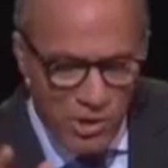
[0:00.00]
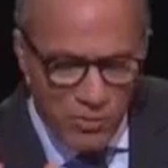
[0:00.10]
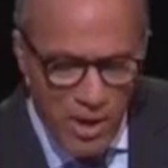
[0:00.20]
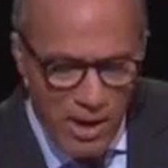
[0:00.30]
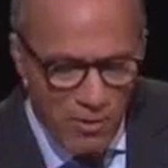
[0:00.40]
as
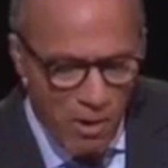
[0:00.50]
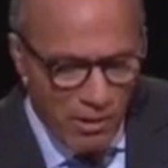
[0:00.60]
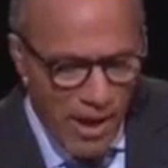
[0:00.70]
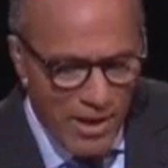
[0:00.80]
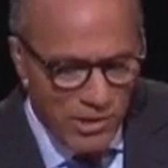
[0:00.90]
we enter our
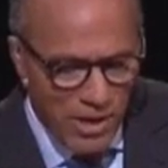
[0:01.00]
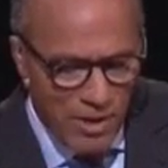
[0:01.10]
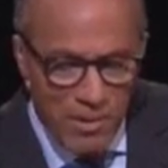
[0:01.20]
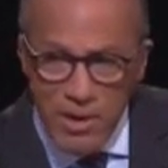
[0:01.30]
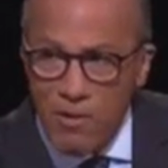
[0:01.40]
last
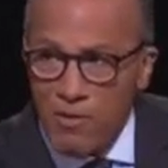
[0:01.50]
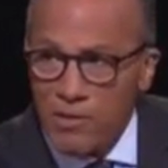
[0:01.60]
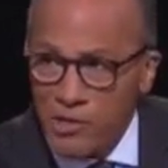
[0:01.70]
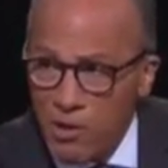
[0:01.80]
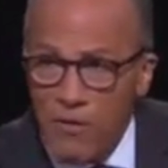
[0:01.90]
segment here
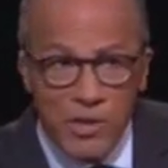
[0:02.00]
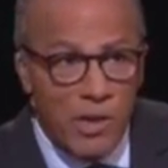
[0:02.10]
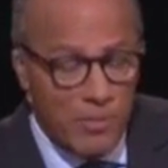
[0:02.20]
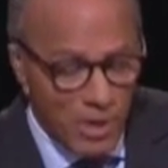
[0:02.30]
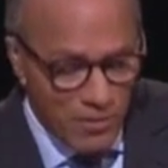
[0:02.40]
still on the
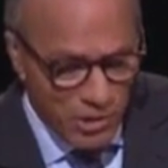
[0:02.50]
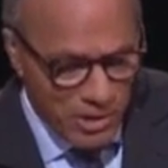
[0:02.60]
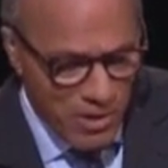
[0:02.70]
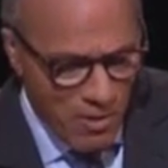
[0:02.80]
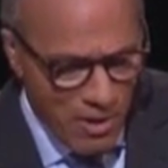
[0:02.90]
subject of
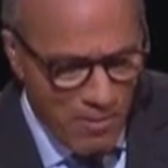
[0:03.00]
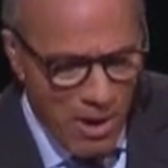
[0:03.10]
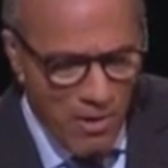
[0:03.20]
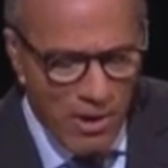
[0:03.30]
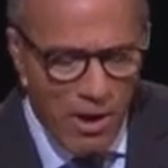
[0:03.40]
securing
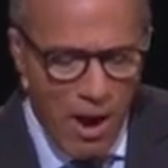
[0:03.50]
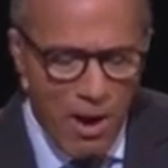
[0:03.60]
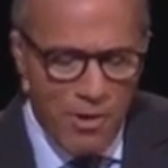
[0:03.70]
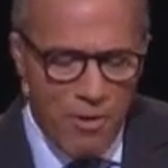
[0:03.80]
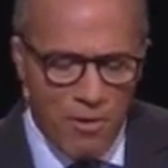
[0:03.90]
America.
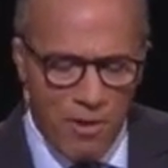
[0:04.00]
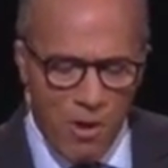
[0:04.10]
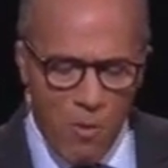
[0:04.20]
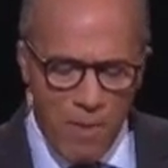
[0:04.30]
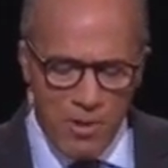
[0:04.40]
On
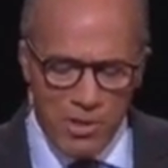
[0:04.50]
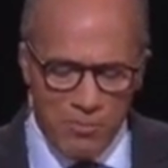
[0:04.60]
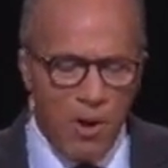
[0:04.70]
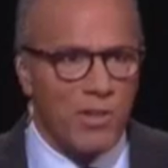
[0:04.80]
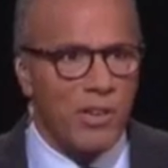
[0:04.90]
nuclear weapons,
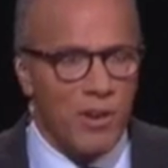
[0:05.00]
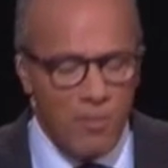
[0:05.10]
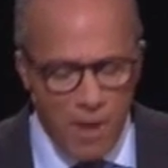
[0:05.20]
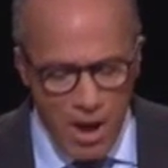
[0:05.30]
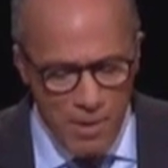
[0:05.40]
President
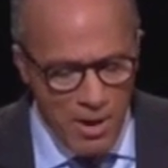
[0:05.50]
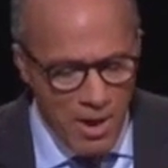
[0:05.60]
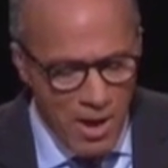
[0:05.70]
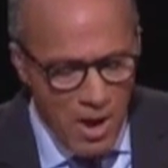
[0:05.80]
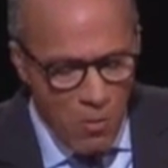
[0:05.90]
Obama
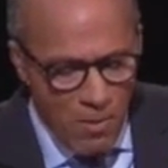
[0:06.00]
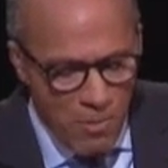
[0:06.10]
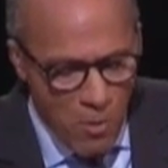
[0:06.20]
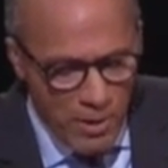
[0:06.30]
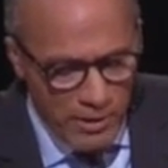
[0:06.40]

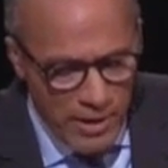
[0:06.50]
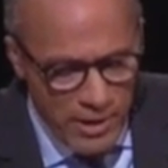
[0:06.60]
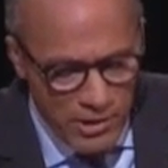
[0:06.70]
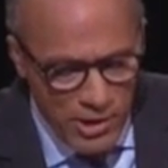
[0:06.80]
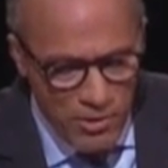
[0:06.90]
reportedly
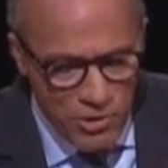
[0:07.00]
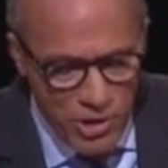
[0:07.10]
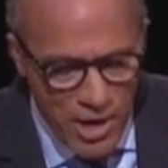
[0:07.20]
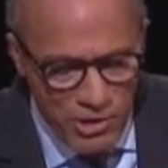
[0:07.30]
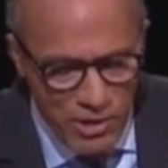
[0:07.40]
considered
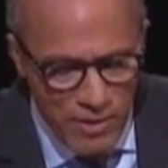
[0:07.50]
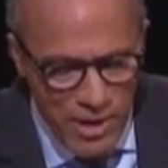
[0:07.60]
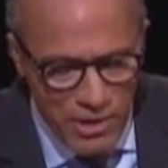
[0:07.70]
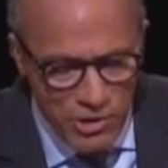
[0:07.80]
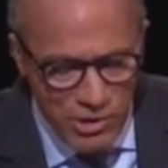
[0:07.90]
changing the
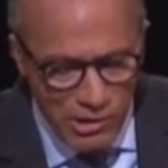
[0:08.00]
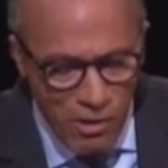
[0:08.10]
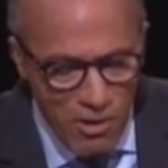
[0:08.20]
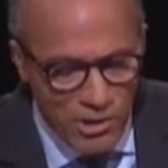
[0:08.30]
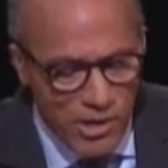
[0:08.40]
nation's
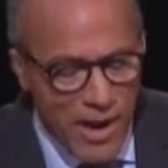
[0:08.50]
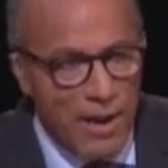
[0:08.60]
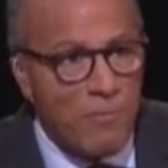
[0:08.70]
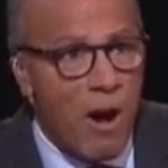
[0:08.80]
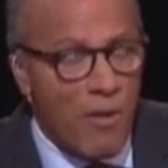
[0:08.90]

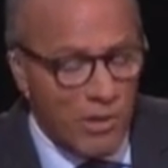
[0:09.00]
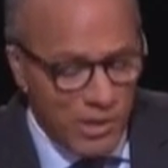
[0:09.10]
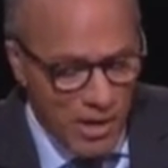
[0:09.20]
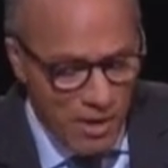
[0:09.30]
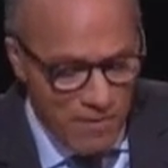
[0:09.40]
longstanding
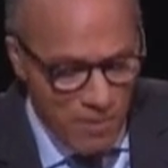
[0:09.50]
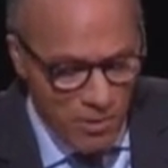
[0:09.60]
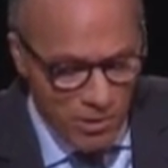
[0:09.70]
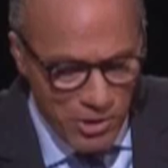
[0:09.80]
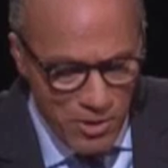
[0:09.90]
policy on
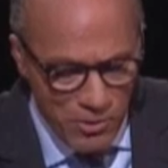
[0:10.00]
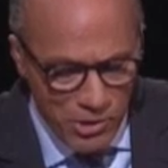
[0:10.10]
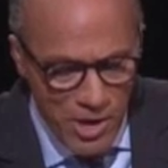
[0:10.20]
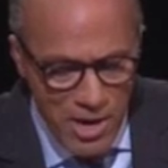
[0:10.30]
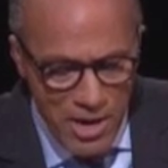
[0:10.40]
first
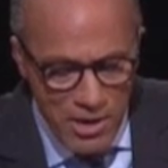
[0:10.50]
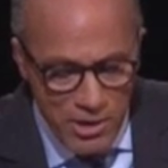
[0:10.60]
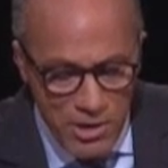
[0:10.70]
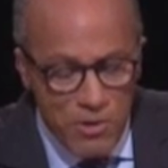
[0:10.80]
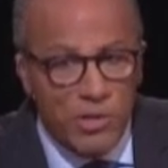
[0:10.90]
use.
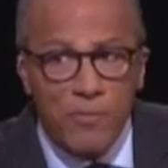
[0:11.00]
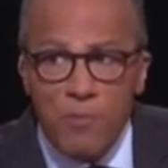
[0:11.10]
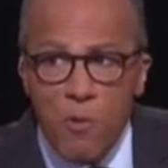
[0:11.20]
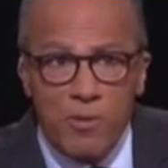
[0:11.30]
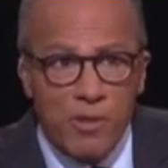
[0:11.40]
Do you
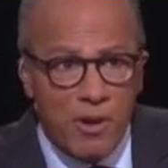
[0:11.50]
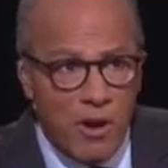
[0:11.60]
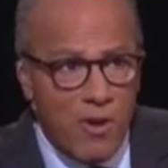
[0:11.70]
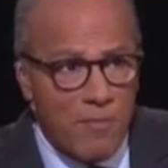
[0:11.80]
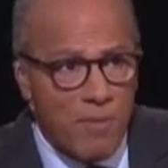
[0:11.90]
support the
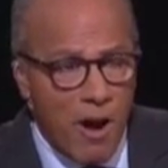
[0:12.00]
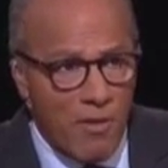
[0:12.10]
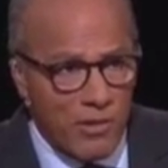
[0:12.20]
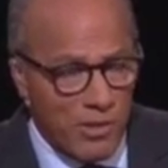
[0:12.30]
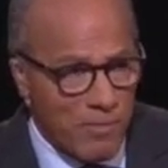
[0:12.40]
current
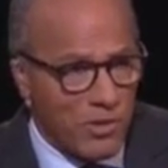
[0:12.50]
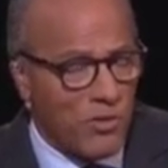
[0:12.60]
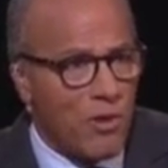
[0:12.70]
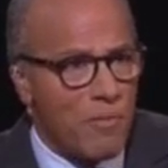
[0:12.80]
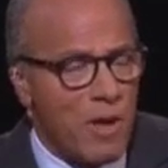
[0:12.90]
policy?
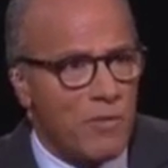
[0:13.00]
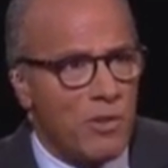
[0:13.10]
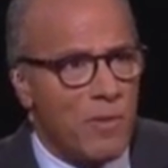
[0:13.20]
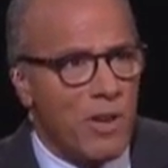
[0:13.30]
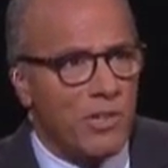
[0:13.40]
Mr. Trump, you have
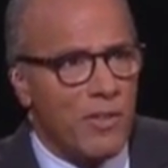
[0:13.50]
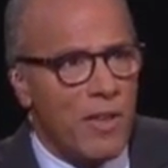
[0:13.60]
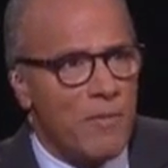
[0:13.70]
2 minutes on that.